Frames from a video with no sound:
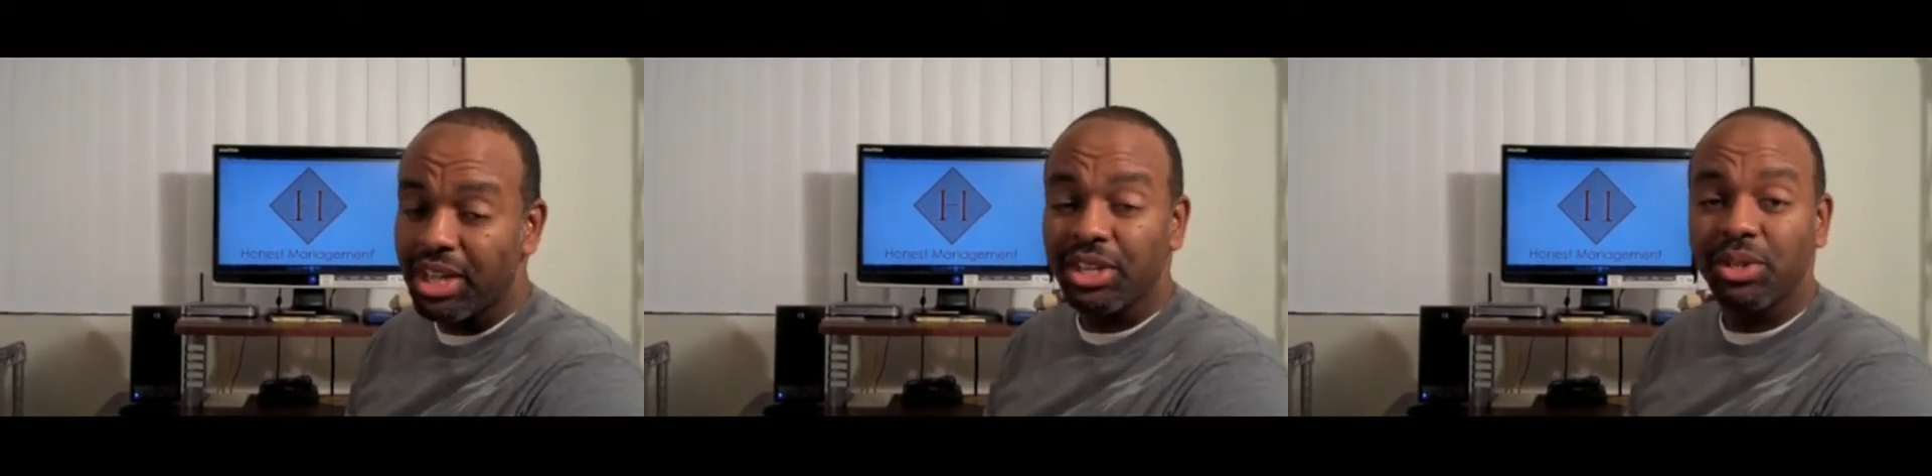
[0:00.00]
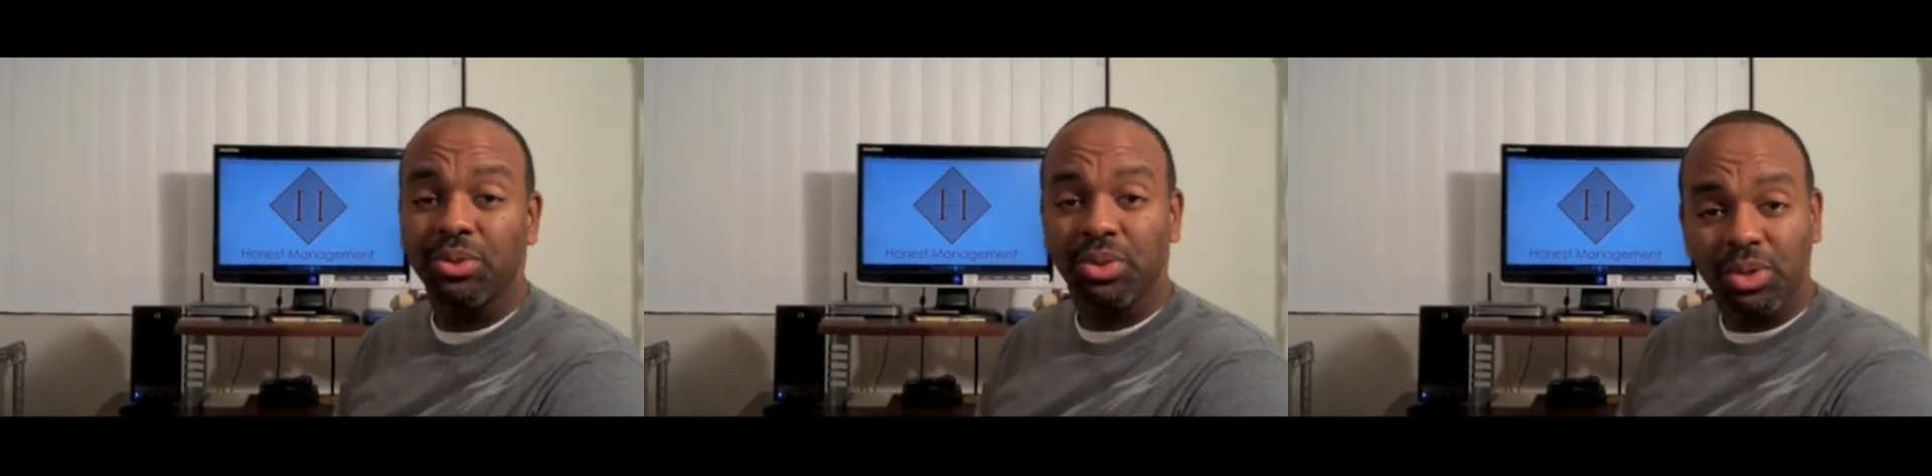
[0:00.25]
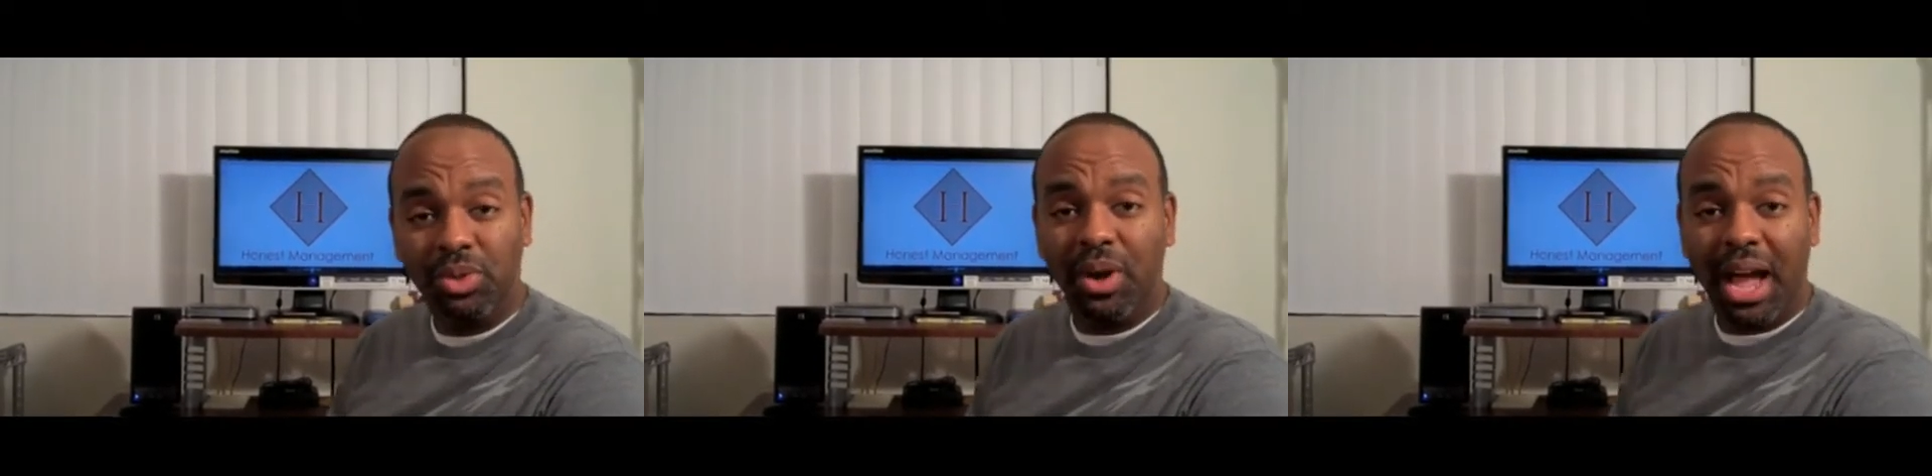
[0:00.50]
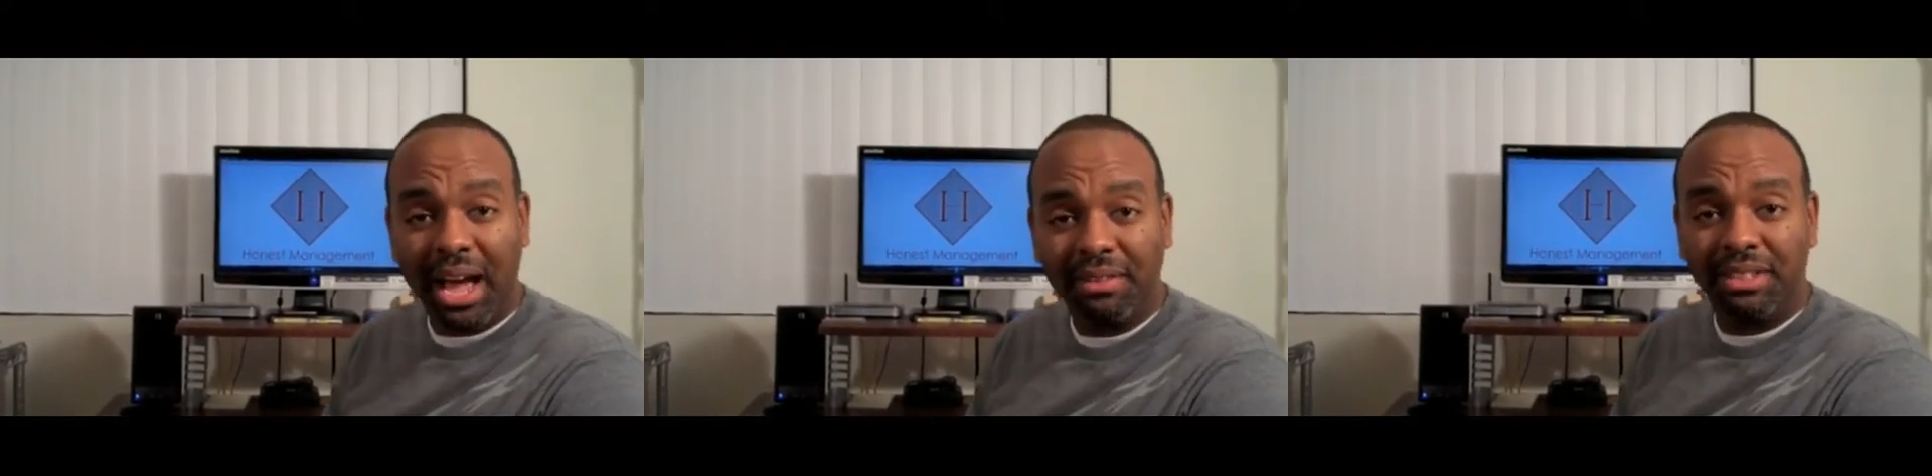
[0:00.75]
You do
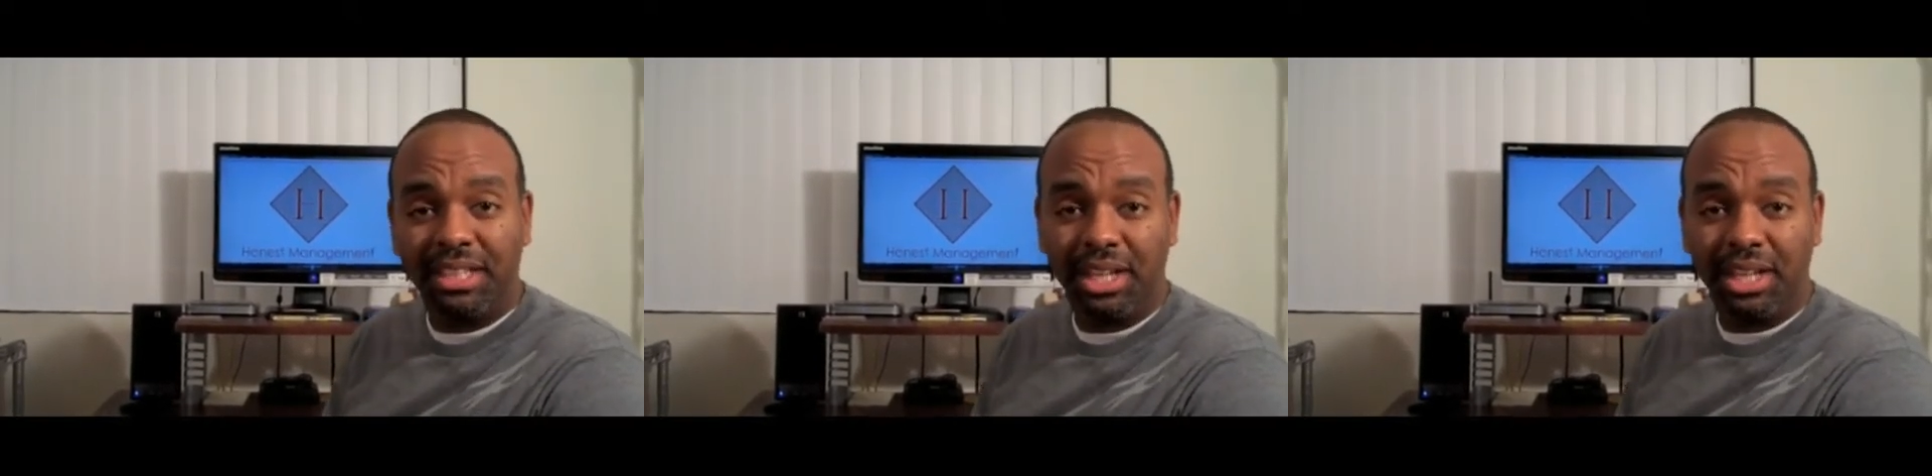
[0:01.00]
have to